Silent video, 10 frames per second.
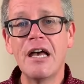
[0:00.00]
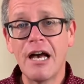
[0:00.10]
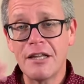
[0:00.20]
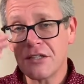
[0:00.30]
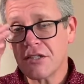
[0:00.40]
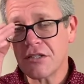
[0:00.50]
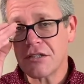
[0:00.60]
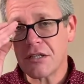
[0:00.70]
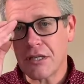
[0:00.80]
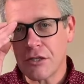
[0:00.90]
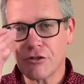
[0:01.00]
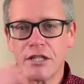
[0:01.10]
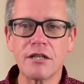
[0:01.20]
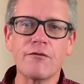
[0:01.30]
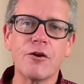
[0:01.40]
And this is an
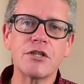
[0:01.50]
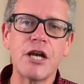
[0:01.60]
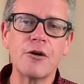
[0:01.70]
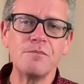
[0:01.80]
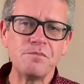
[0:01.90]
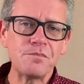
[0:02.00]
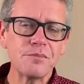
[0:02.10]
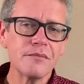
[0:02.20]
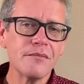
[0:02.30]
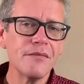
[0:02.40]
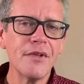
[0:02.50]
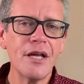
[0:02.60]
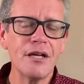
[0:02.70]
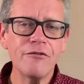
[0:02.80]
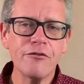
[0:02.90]
interesting verse here.
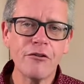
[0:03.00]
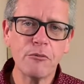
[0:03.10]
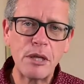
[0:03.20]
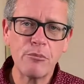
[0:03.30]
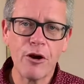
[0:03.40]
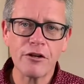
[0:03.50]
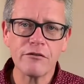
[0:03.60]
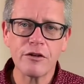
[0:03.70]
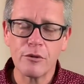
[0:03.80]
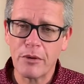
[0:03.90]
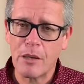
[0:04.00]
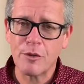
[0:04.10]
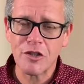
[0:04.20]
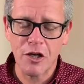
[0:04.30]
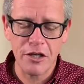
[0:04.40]
If you've ever been part of a Bible
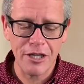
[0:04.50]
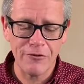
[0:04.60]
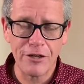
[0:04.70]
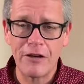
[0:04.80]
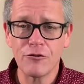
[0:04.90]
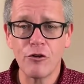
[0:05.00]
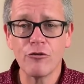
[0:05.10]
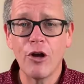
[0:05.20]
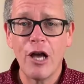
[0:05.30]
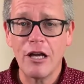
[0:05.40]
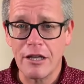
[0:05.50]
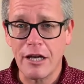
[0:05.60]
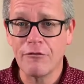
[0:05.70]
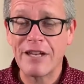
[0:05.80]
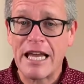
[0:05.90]
study that I've left, that
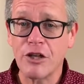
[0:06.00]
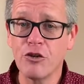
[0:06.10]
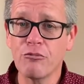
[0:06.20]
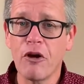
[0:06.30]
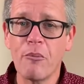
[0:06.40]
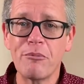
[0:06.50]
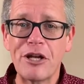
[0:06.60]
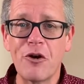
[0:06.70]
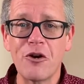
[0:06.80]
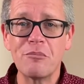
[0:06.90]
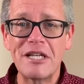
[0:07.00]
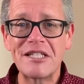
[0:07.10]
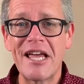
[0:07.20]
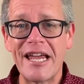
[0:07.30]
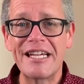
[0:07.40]
I've led, you've probably heard me
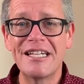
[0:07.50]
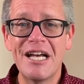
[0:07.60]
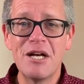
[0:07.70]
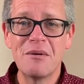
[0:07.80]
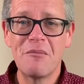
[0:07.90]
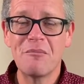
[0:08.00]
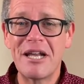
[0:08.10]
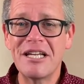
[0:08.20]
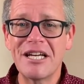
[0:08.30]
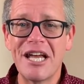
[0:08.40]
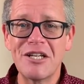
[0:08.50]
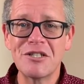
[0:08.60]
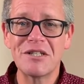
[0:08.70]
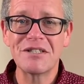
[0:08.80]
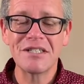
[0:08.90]
say on many
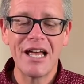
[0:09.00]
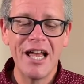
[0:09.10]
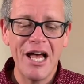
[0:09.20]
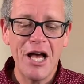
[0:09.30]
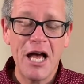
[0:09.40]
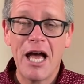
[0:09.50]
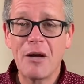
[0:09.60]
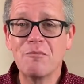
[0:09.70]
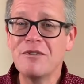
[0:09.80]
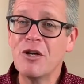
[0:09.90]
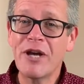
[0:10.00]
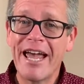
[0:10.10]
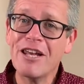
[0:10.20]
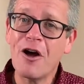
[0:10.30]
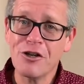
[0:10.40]
occasions uh, you
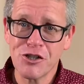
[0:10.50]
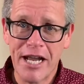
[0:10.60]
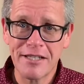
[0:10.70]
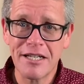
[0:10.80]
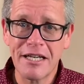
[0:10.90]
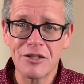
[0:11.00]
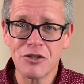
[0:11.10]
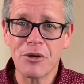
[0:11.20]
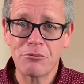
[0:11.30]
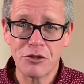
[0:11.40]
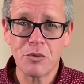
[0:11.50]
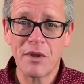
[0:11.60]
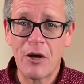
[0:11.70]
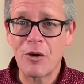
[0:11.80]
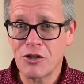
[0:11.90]
cannot translate the scriptures
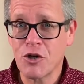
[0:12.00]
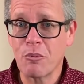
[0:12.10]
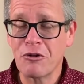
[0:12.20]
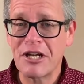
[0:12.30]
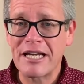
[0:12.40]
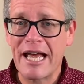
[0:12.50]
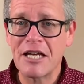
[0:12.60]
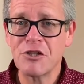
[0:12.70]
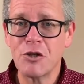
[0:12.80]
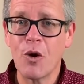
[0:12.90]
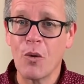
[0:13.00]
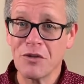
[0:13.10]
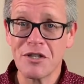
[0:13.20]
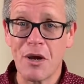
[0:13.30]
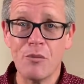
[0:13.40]
without interpreting as you go. And
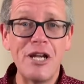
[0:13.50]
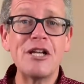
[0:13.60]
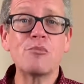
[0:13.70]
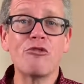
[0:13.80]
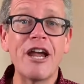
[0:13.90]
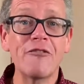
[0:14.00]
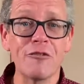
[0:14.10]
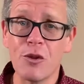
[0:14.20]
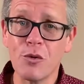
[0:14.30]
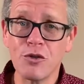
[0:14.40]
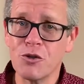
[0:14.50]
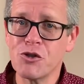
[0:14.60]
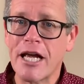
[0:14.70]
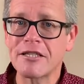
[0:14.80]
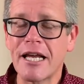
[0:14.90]
so and we need to pray for those who
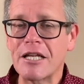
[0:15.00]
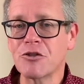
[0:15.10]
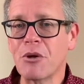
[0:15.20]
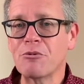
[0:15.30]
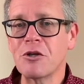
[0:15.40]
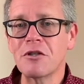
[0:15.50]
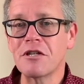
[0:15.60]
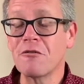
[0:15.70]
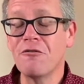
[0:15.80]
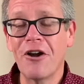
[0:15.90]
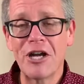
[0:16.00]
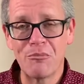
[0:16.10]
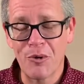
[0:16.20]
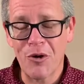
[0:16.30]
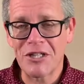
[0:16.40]
translate scriptures. It's a very
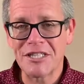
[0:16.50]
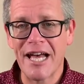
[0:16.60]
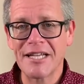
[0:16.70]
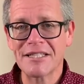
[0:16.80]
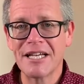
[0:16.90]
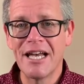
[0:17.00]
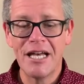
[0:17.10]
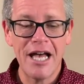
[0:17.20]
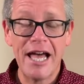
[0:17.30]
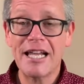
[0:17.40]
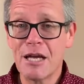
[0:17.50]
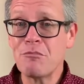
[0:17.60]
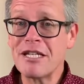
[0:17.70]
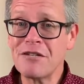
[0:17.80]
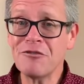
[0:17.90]
important task, and it can be
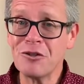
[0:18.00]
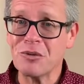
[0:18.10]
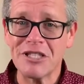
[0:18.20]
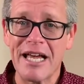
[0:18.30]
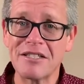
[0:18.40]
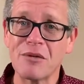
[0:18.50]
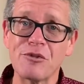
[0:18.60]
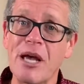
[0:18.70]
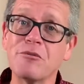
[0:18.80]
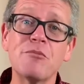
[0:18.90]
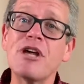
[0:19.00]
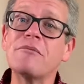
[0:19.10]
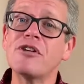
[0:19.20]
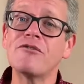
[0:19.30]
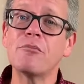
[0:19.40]
a difficult task sometimes. Sometimes
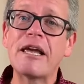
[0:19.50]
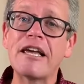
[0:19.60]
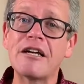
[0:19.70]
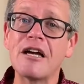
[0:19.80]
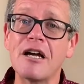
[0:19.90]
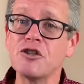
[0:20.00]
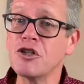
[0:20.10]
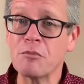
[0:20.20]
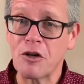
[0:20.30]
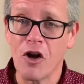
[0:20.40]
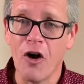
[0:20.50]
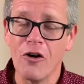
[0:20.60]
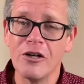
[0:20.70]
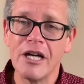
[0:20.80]
you have to make a, a judgment call